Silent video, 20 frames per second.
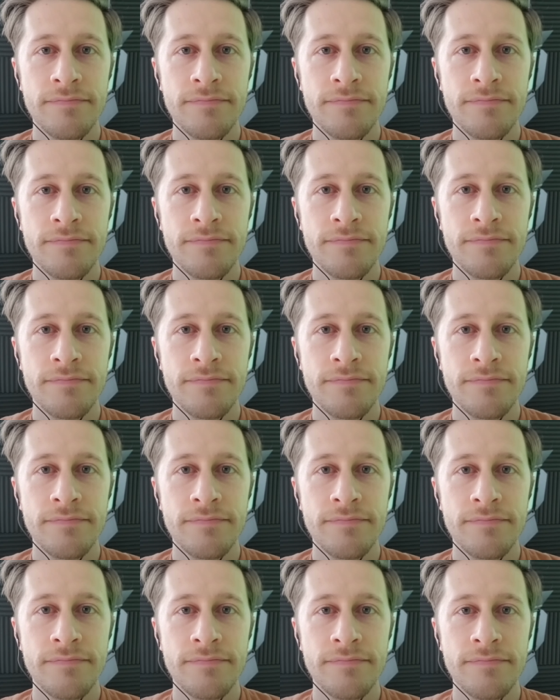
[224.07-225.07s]

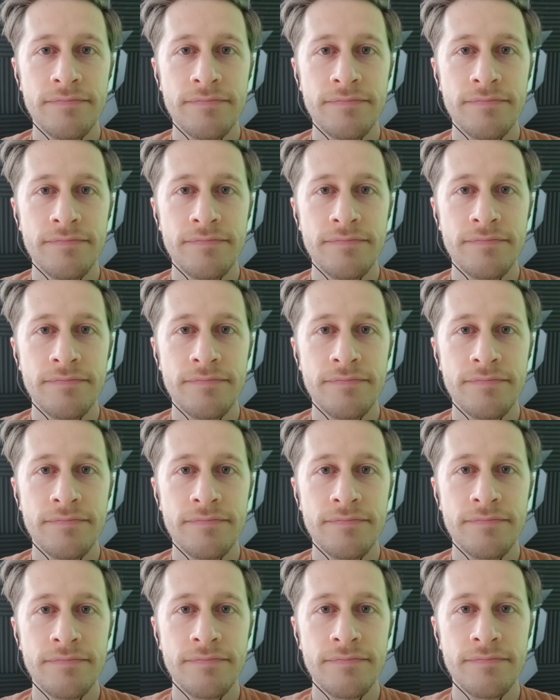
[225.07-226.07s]

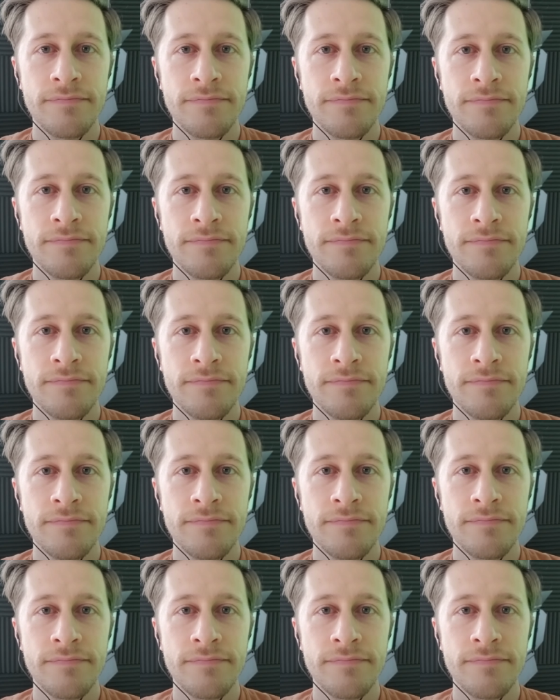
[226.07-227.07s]

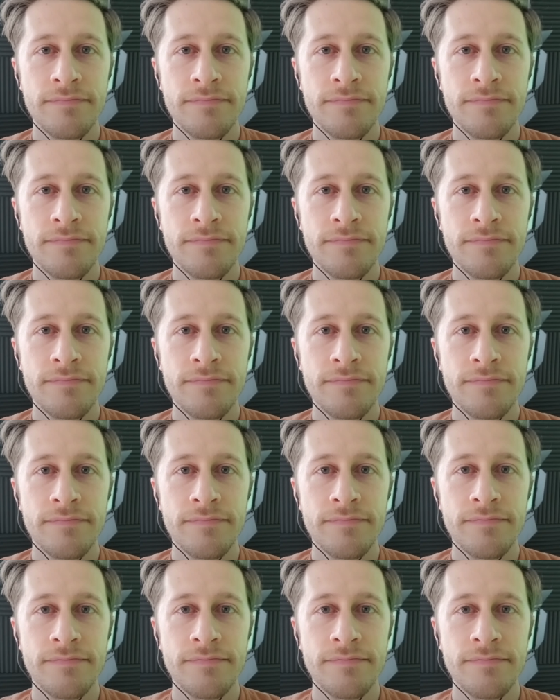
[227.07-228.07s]

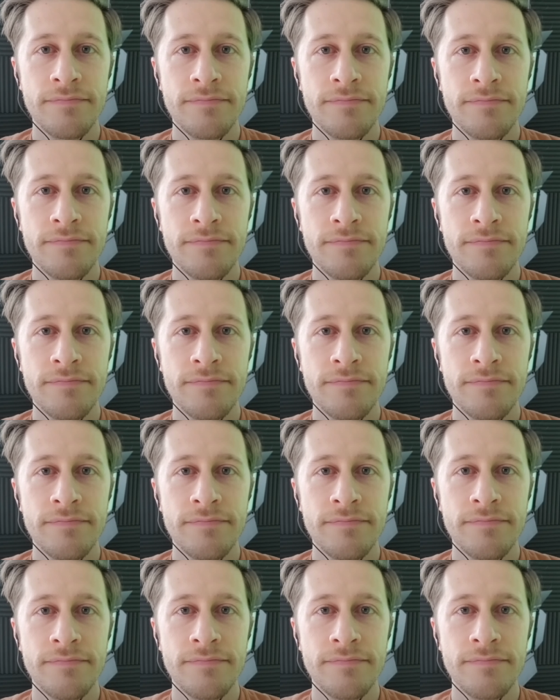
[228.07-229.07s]

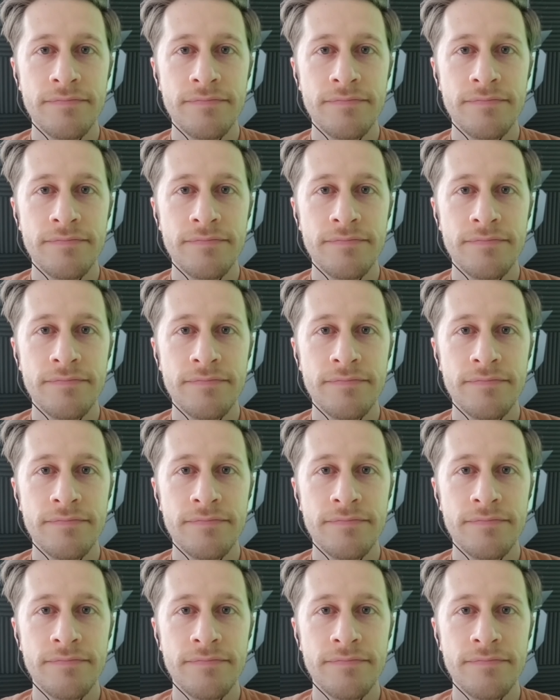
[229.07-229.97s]
(not speaking)